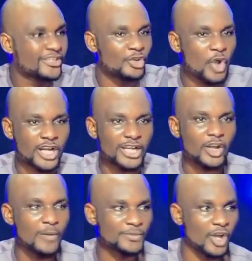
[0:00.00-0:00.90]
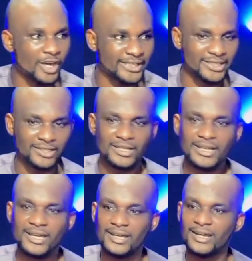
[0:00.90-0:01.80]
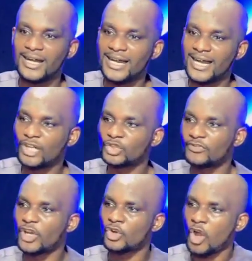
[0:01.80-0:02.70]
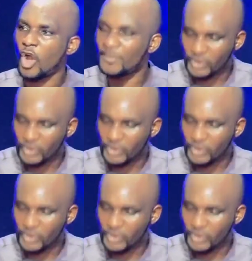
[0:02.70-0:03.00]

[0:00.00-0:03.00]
the rock comes honey, out of the rock comes